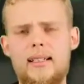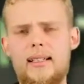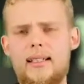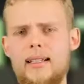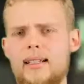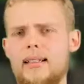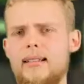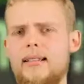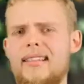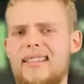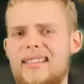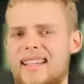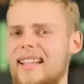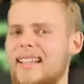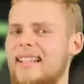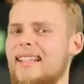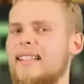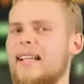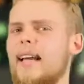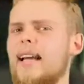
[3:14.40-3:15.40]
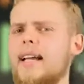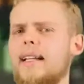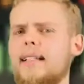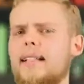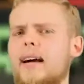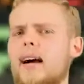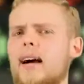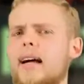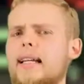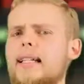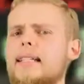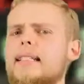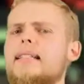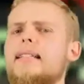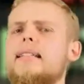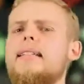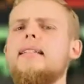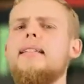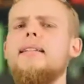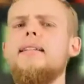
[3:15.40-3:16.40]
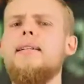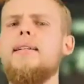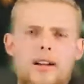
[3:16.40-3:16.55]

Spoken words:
a little thin there, guys.